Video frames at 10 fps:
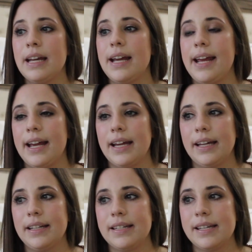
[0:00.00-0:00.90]

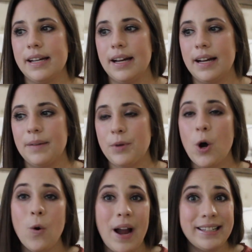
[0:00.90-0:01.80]
And,
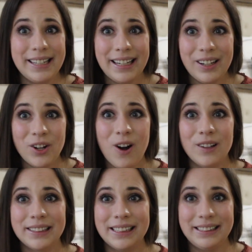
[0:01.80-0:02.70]
oh, I did get a
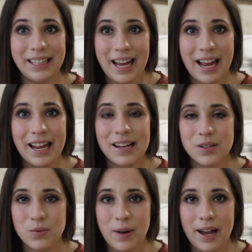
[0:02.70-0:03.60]
call today
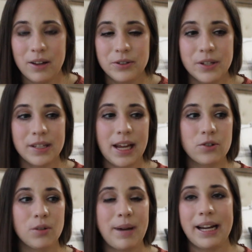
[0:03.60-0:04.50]
as well to
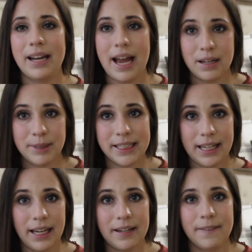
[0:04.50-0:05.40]
schedule my anatomy
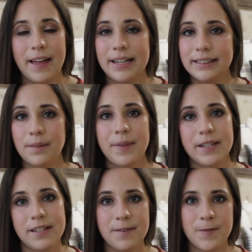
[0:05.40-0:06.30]
scan. That is
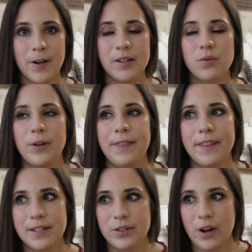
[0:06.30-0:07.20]
something different with
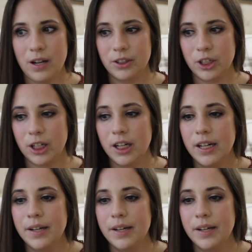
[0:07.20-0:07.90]
this doctor,